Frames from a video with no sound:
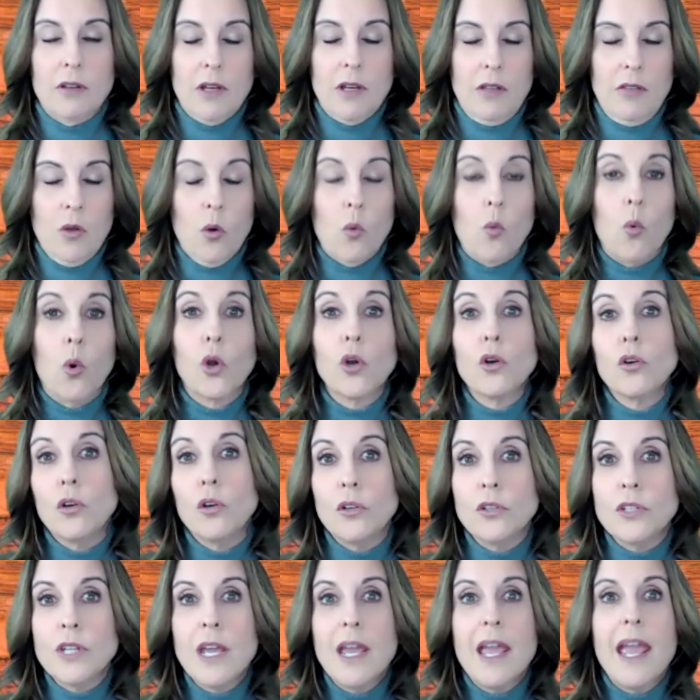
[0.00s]
the
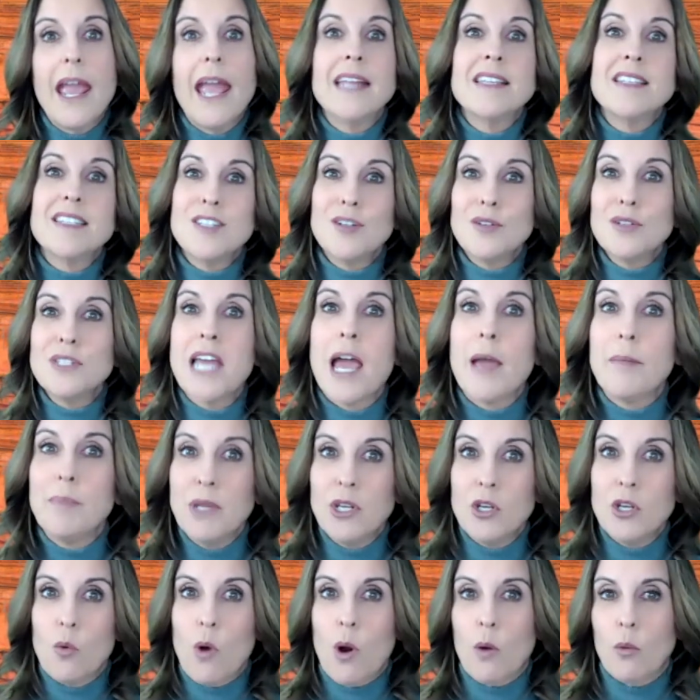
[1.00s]
world and still tap
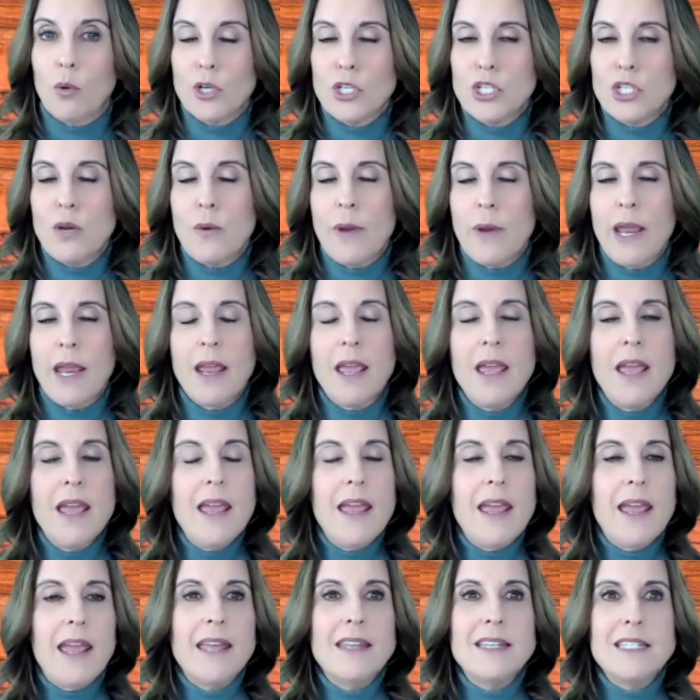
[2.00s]
into what we're doing.
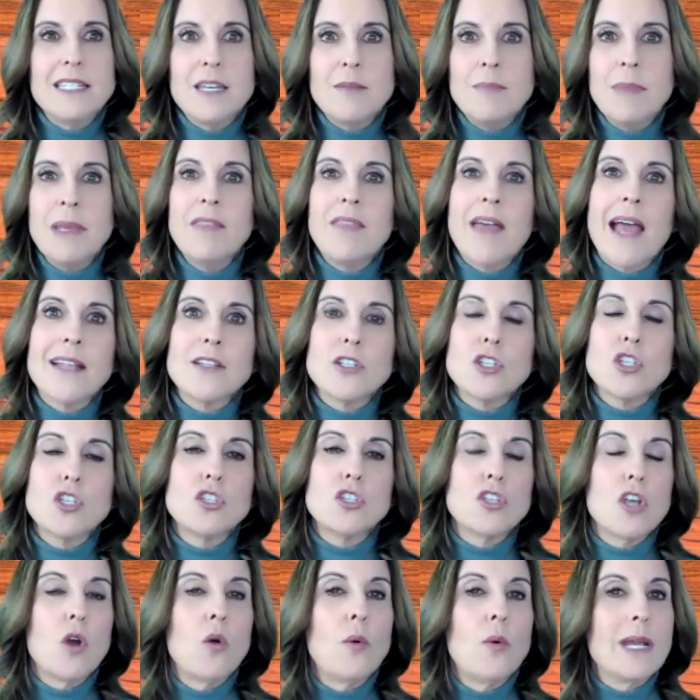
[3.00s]
And to me, that's
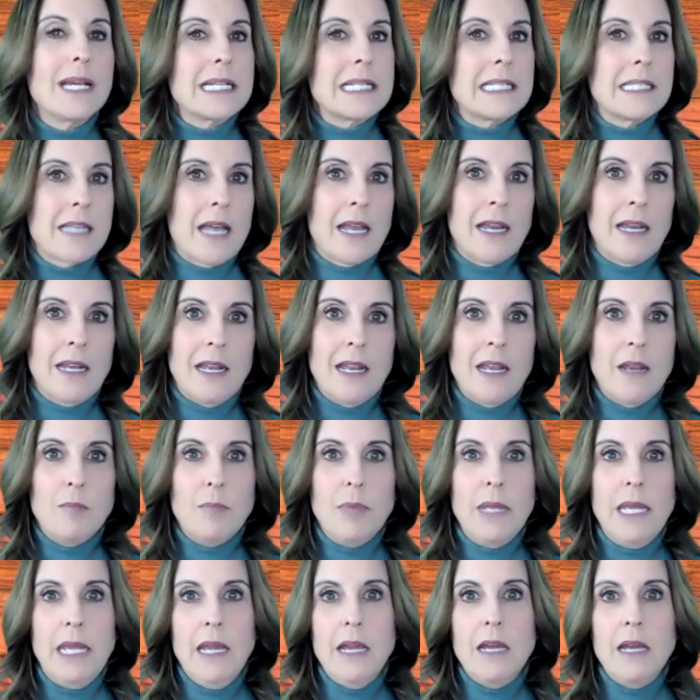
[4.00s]
so exciting
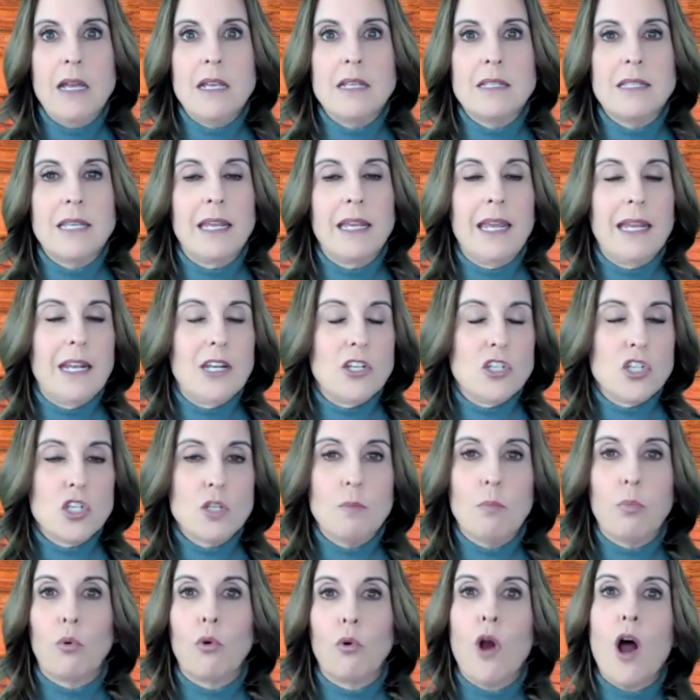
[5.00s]
because, again, it
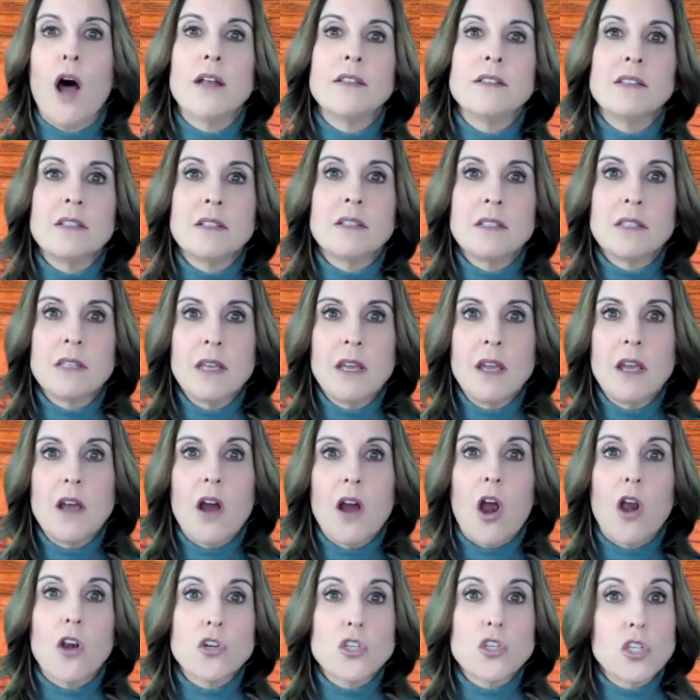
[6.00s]
just broadens
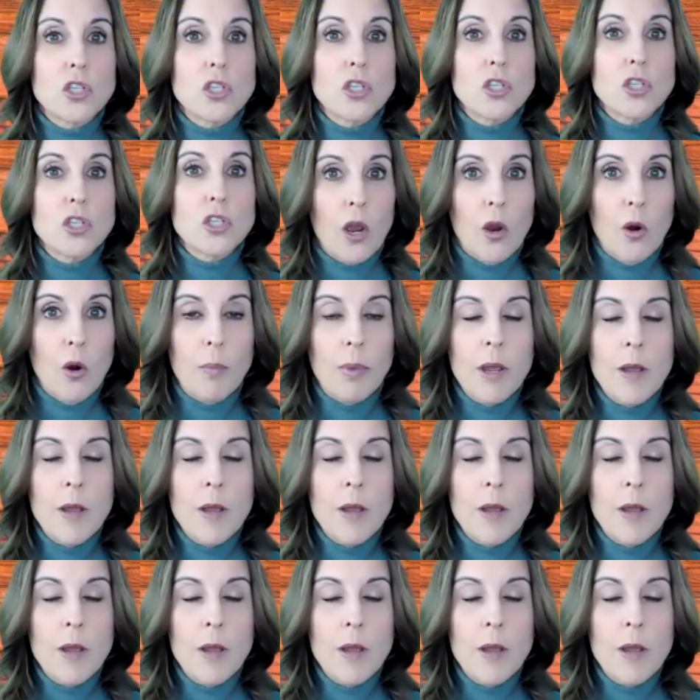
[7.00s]
our scope.